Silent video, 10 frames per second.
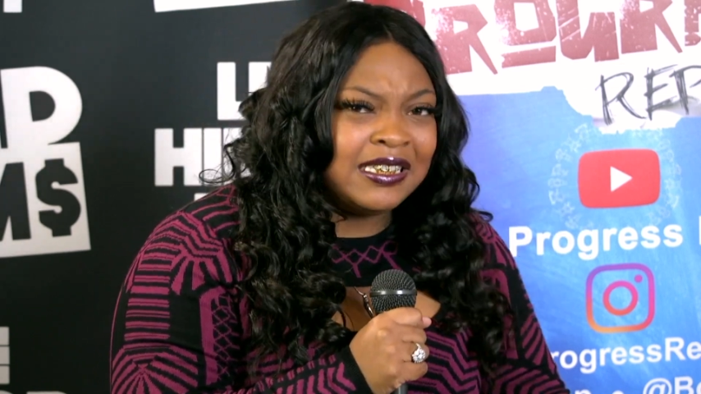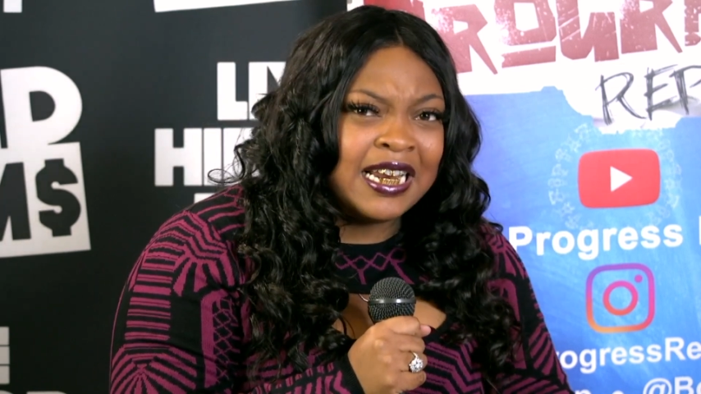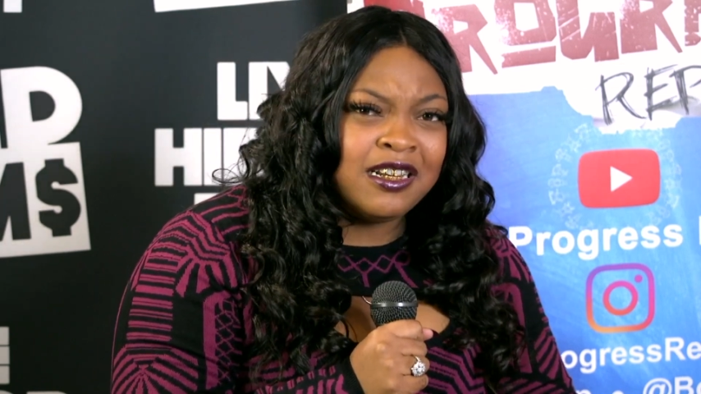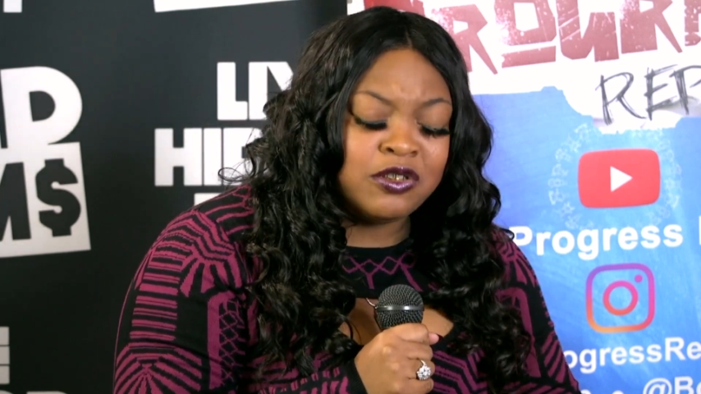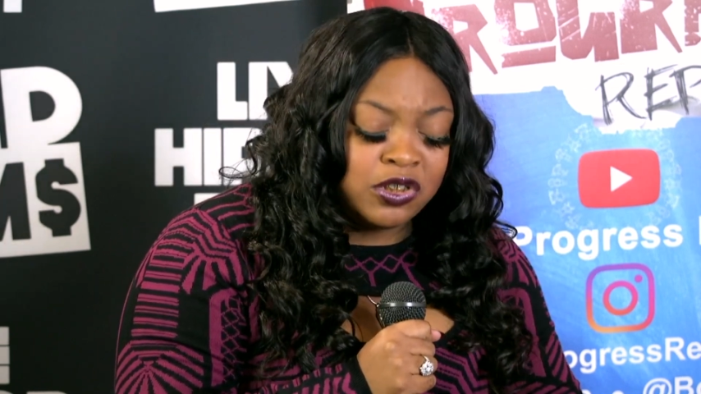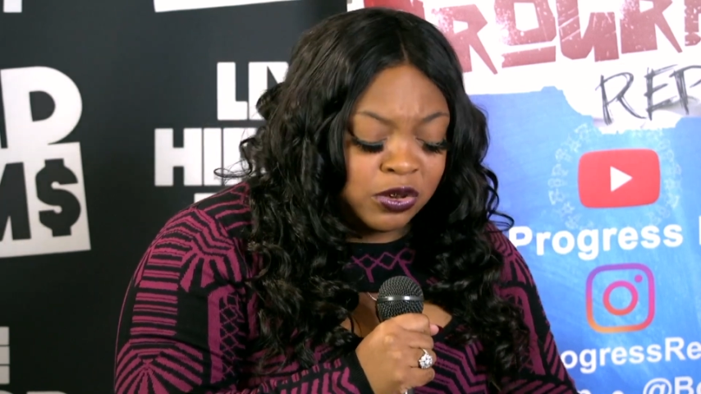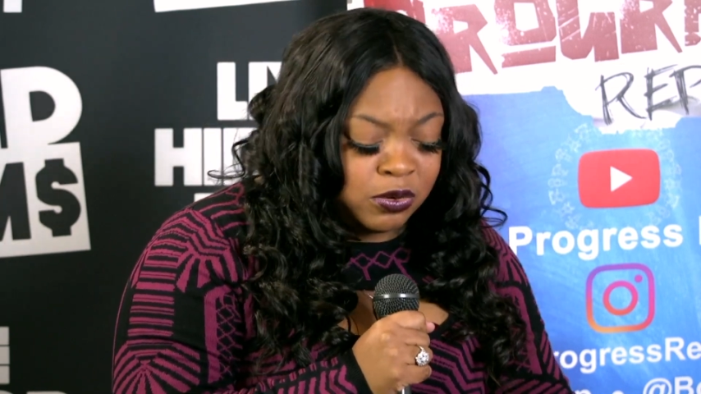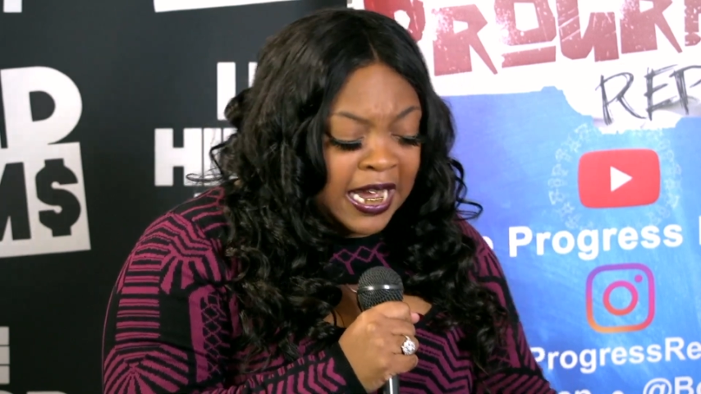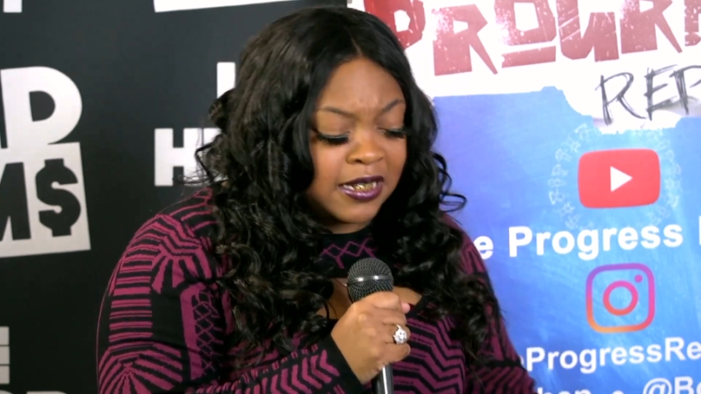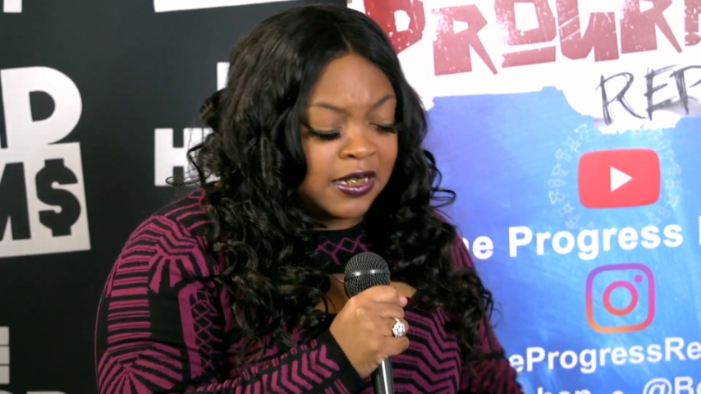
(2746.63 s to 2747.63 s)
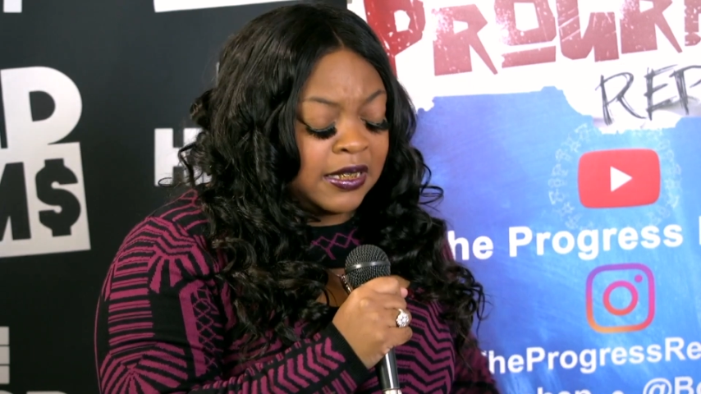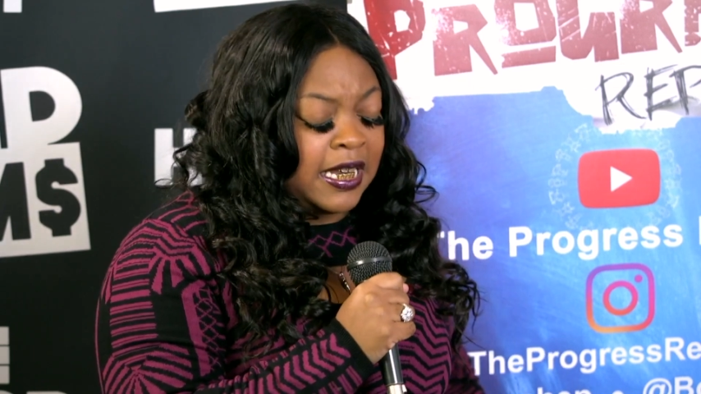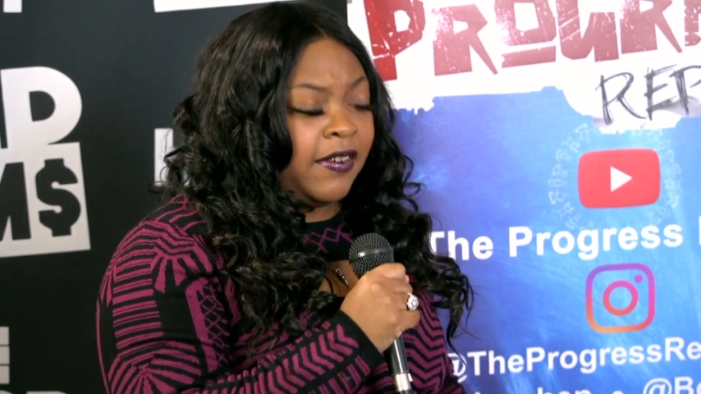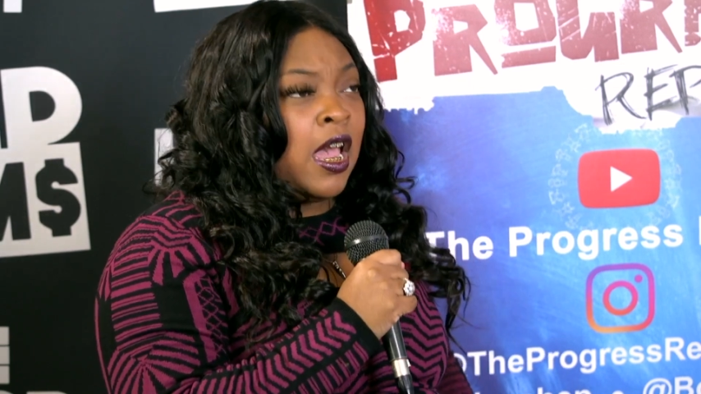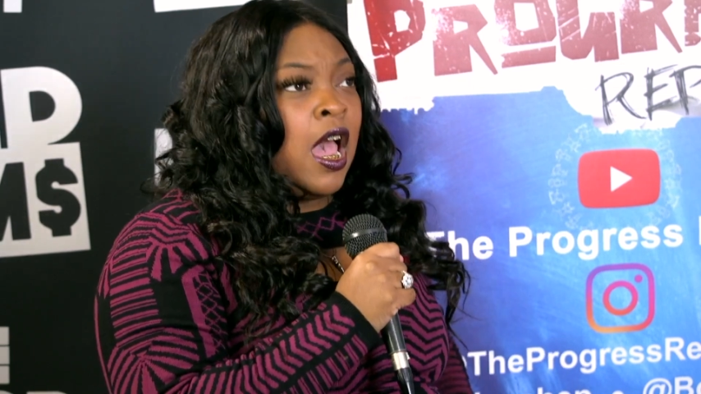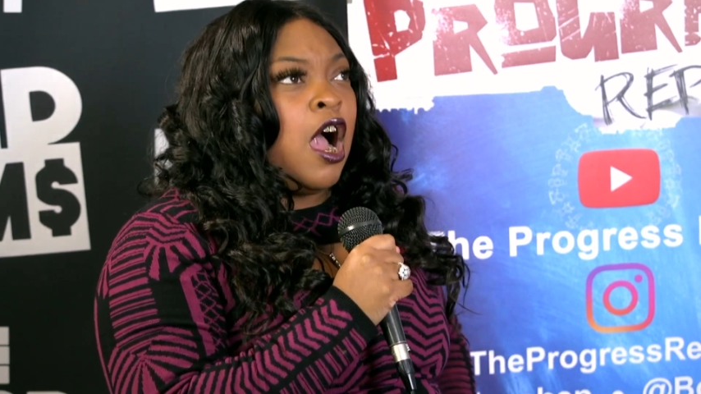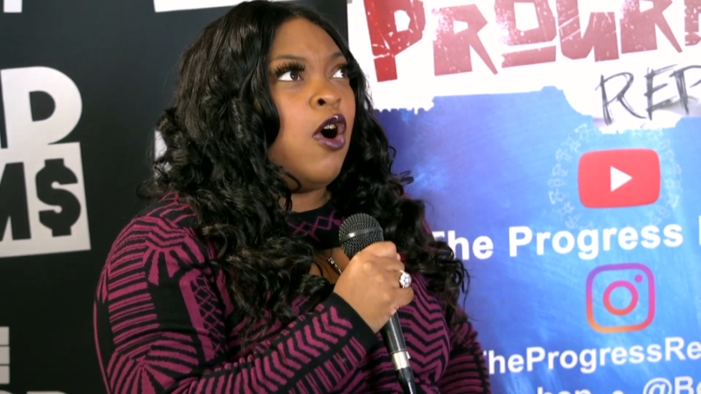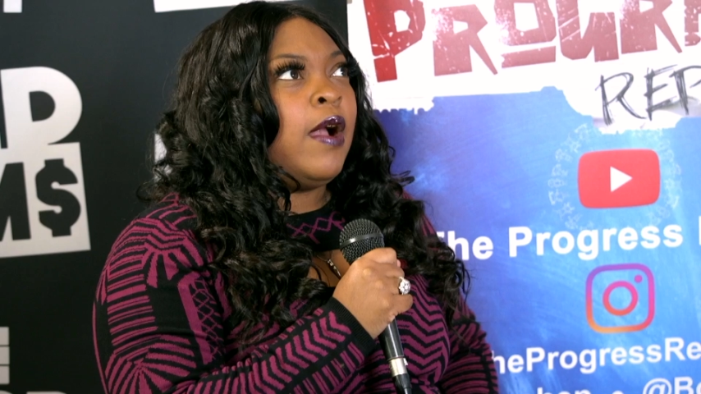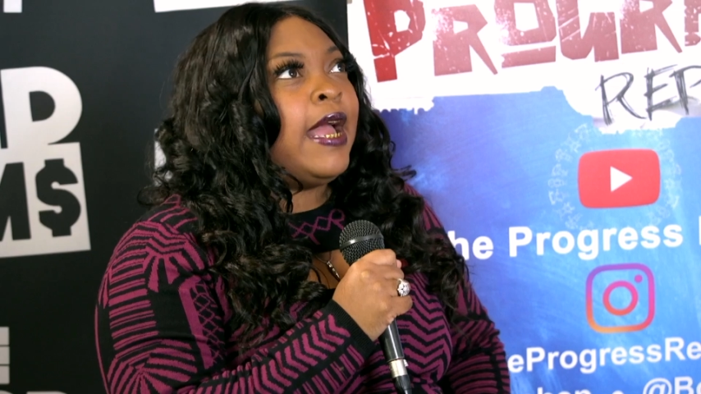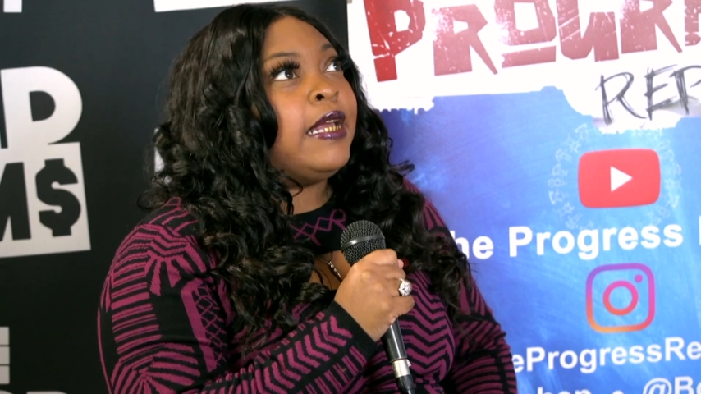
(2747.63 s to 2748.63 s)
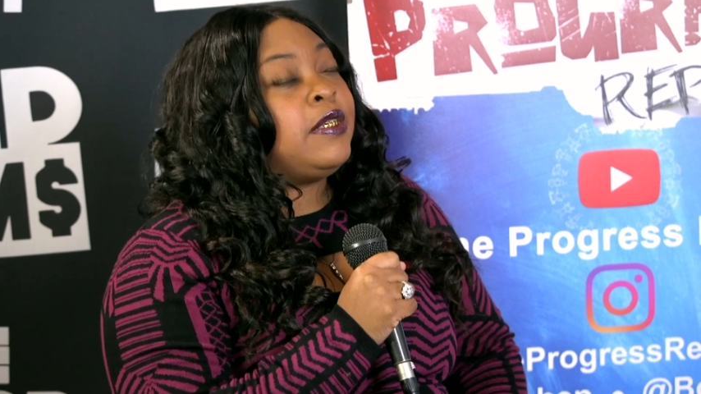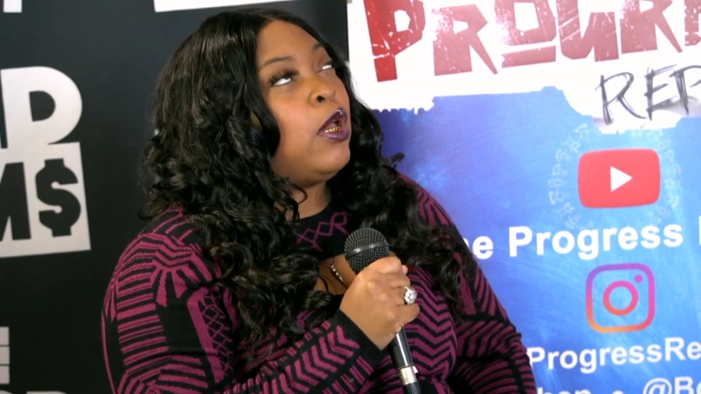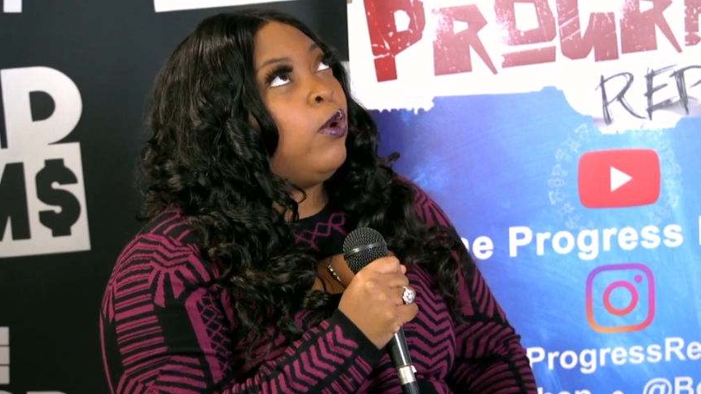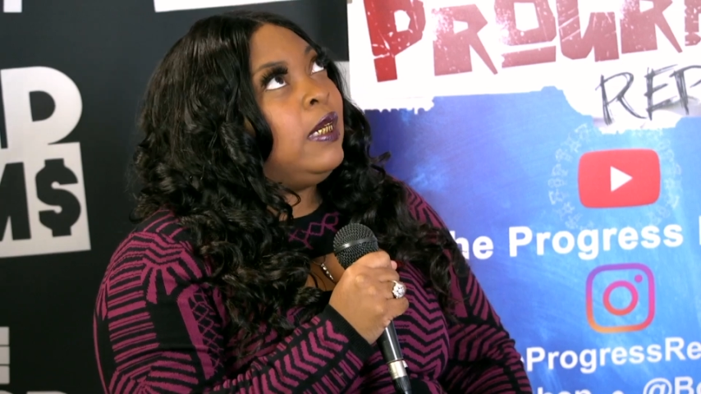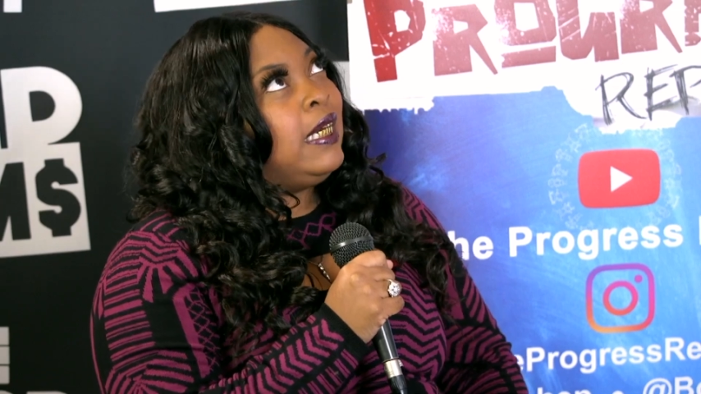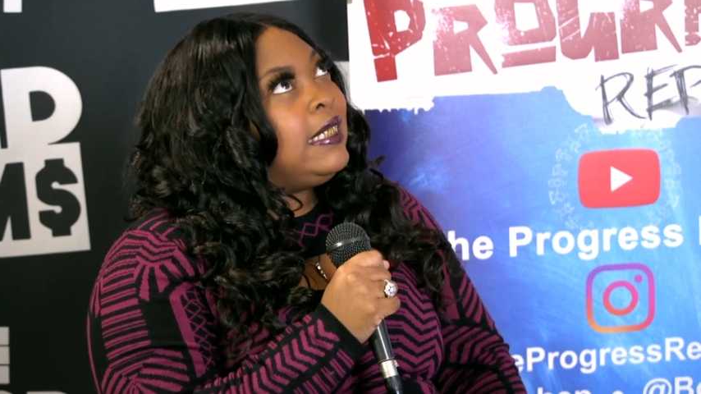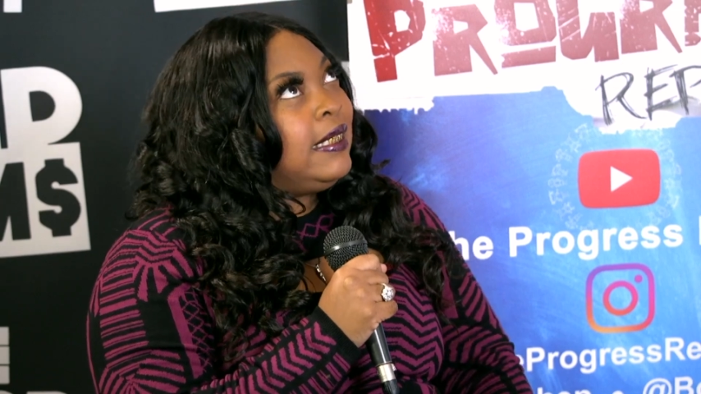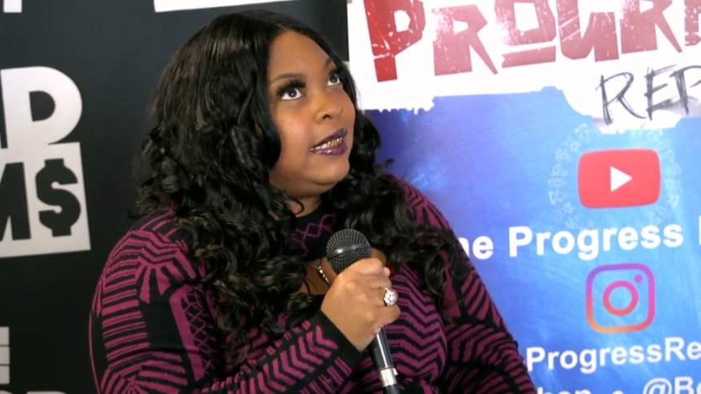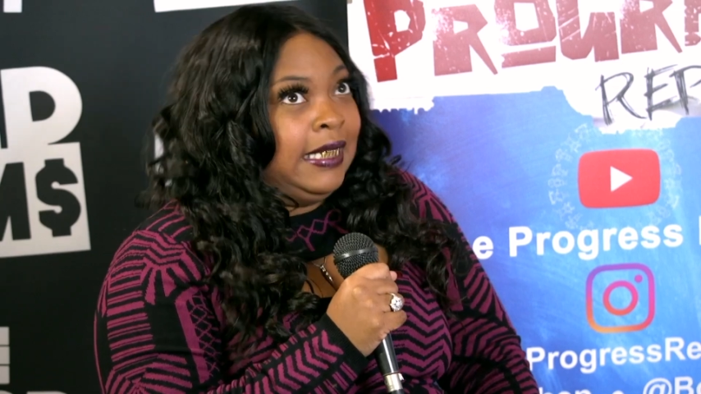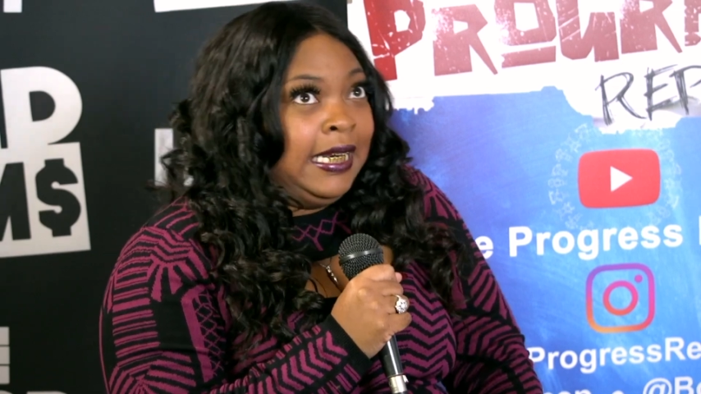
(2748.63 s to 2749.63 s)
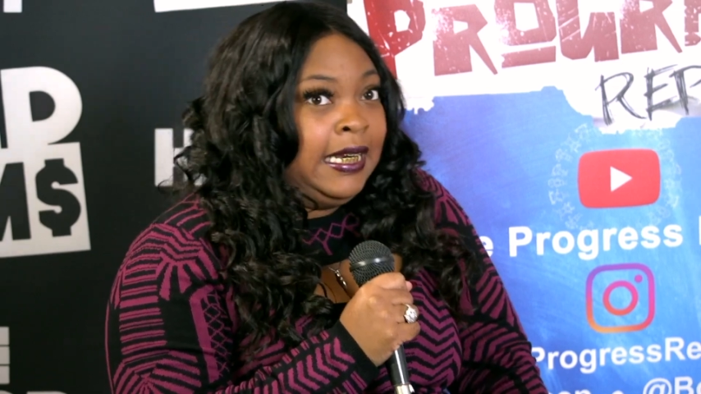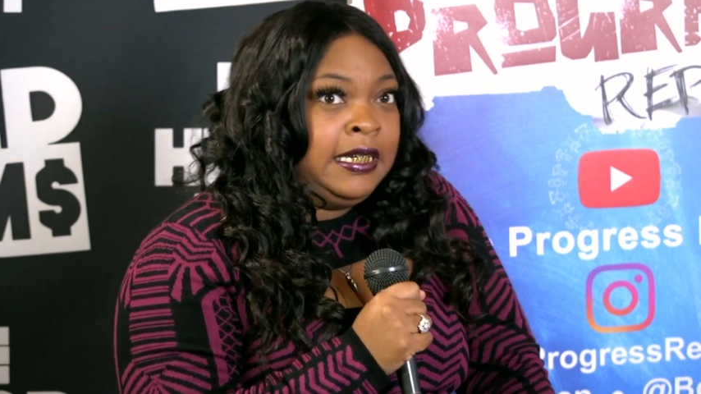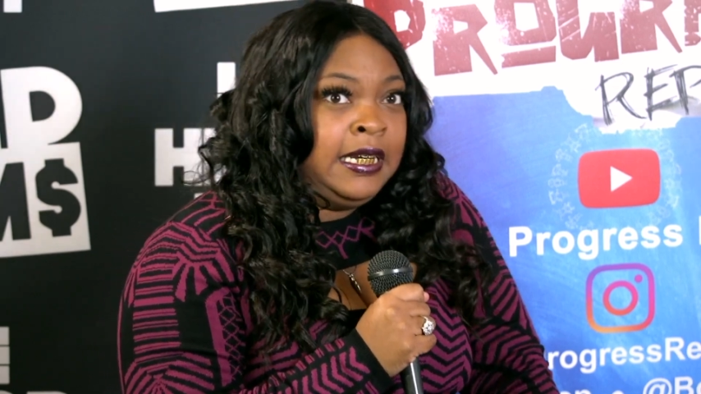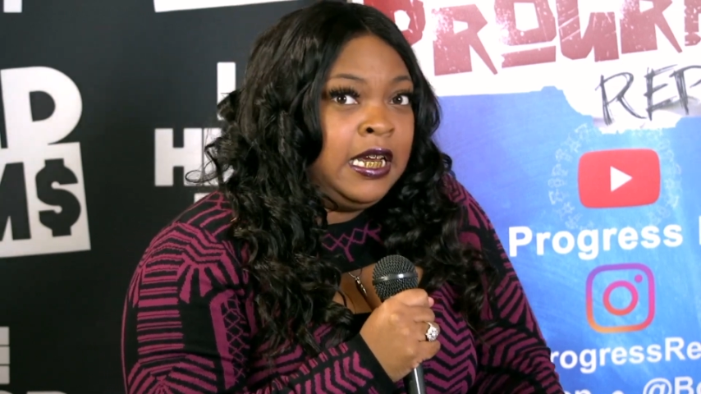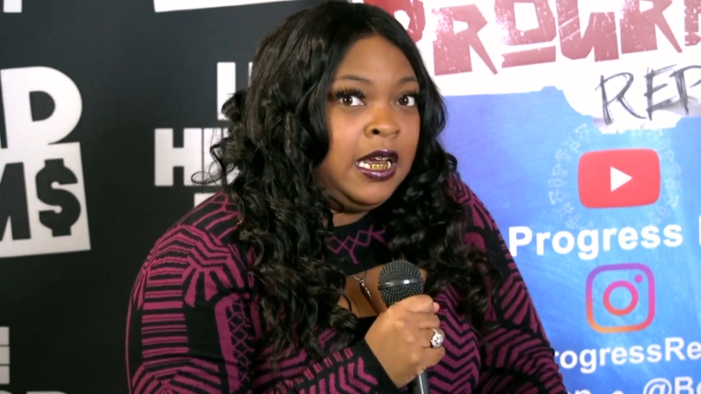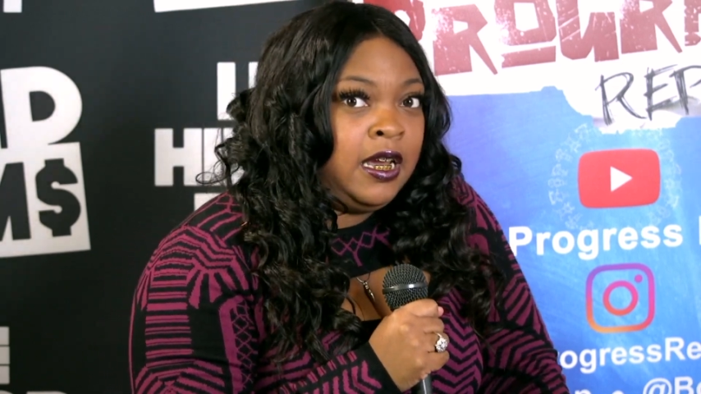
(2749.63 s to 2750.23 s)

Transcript: I think it was 2007. Right. Okay, so listen.